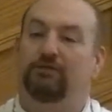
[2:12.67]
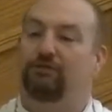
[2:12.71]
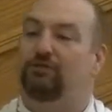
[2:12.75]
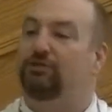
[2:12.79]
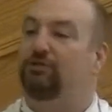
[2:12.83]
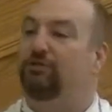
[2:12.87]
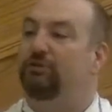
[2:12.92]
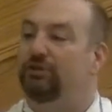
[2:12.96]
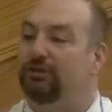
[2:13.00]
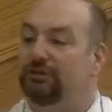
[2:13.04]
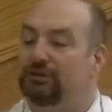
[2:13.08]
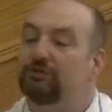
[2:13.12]

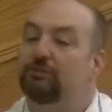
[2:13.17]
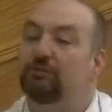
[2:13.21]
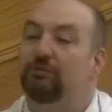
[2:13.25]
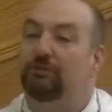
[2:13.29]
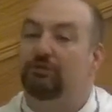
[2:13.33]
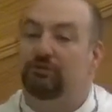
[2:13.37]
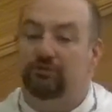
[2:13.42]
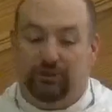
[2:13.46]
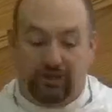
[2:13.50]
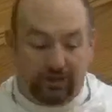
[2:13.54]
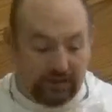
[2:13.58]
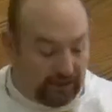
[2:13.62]
Judas
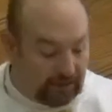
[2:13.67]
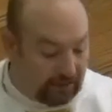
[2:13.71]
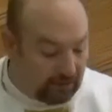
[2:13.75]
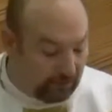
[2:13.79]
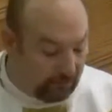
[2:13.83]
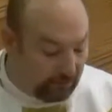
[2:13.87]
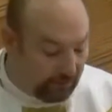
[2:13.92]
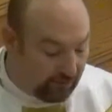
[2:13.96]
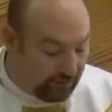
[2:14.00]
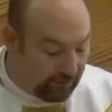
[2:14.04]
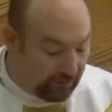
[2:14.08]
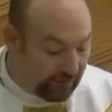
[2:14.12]
betrayed
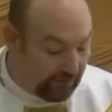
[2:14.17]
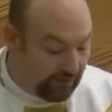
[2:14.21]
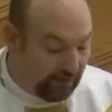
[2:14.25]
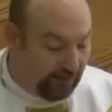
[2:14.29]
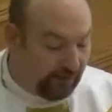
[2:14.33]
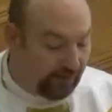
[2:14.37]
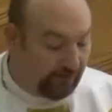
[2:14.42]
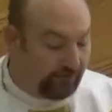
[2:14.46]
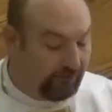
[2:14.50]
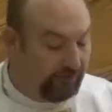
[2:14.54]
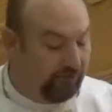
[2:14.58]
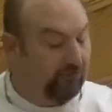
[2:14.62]
him with a
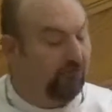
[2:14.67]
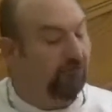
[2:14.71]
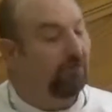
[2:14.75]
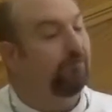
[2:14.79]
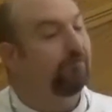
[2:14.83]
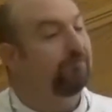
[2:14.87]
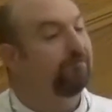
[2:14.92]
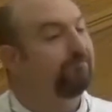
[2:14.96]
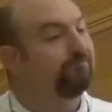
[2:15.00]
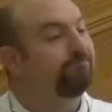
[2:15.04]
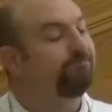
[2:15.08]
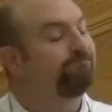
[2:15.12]
kiss.
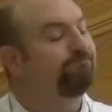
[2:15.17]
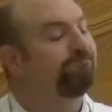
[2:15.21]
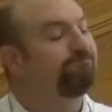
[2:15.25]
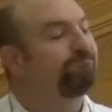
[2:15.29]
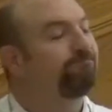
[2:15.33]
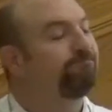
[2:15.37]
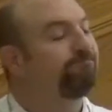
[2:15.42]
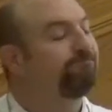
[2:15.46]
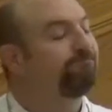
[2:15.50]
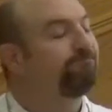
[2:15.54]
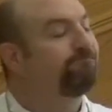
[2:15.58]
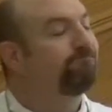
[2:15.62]

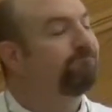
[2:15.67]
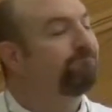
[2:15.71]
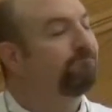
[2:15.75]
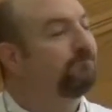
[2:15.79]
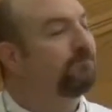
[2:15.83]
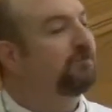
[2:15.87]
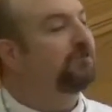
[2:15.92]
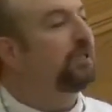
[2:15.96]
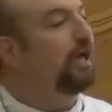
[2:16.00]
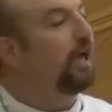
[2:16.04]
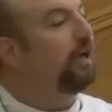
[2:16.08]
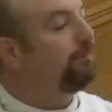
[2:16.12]

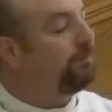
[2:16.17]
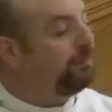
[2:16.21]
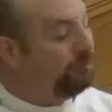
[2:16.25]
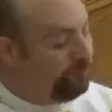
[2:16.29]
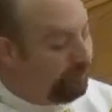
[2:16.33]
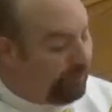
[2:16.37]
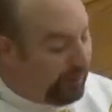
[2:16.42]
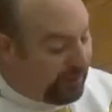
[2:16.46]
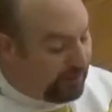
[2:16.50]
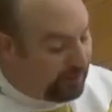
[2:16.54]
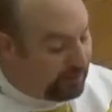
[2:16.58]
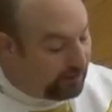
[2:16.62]

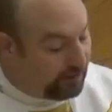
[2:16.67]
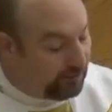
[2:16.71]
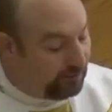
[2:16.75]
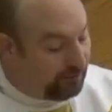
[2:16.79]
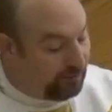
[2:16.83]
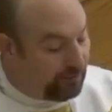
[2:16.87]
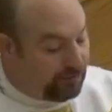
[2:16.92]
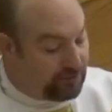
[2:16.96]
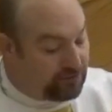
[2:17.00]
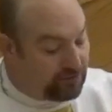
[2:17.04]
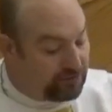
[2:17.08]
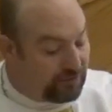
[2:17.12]
Simon
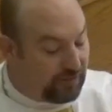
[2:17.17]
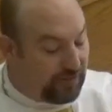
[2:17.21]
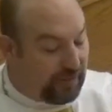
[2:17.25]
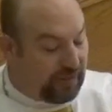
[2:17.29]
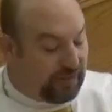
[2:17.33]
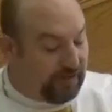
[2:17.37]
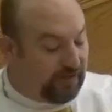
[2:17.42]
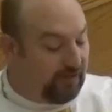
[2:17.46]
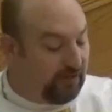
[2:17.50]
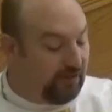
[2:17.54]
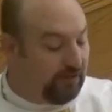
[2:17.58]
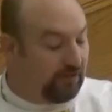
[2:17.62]
Peter
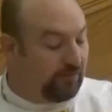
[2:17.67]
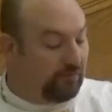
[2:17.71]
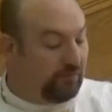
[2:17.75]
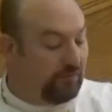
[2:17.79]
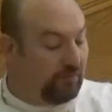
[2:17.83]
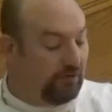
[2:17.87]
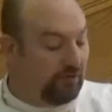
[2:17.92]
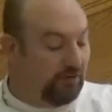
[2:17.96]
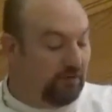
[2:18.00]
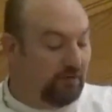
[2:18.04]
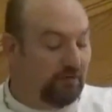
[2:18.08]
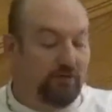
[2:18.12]
betrayed him
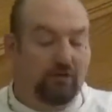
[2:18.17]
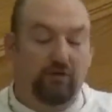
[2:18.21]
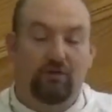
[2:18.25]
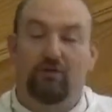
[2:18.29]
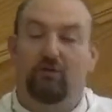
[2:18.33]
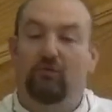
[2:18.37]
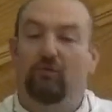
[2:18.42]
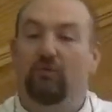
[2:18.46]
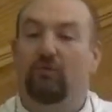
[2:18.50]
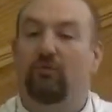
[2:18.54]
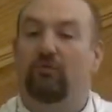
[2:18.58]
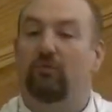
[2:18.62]

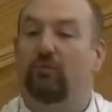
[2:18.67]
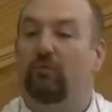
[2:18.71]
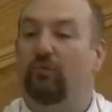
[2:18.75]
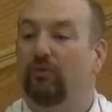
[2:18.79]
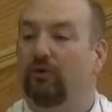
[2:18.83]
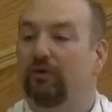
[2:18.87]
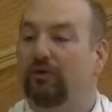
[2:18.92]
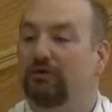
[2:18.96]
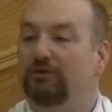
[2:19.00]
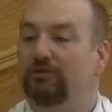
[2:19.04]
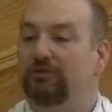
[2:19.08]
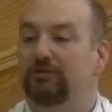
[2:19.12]
with
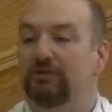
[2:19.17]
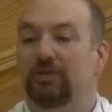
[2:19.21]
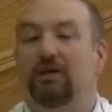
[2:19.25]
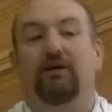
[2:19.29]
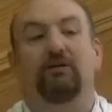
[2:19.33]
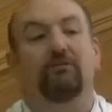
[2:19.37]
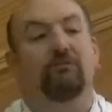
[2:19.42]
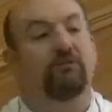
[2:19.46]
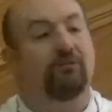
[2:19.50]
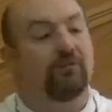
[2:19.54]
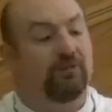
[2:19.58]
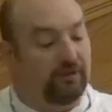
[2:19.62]
words
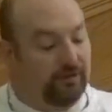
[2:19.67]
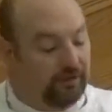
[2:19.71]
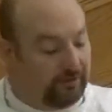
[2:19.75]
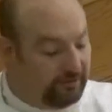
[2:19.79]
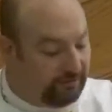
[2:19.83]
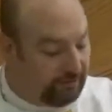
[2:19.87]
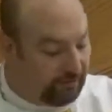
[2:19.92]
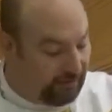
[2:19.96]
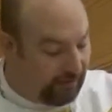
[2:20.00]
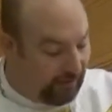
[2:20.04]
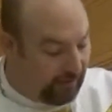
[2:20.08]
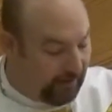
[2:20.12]
of
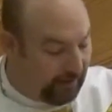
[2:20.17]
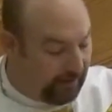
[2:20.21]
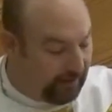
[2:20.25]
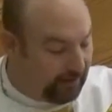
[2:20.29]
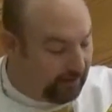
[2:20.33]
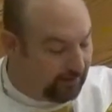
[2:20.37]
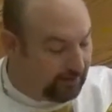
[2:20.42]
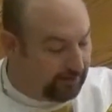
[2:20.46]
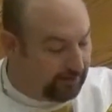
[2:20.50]
denial.